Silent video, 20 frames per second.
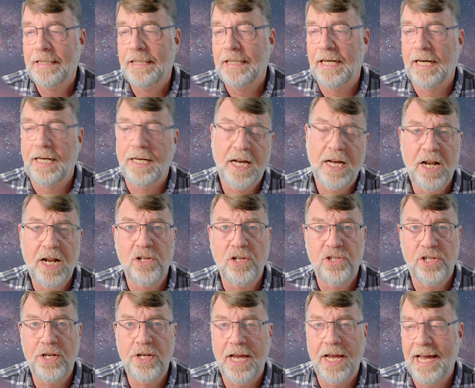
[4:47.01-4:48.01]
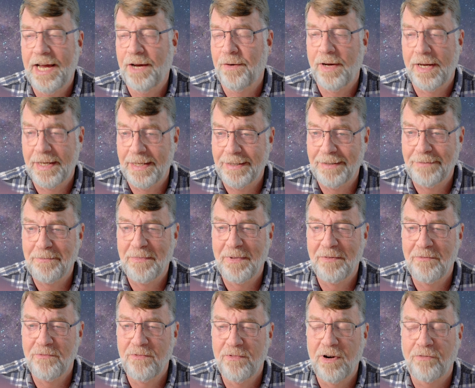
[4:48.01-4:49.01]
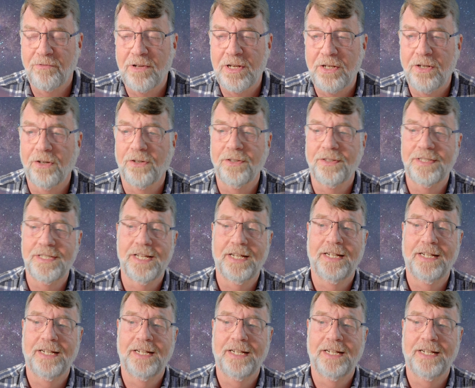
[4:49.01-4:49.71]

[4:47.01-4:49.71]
and I'll show you how I roughly got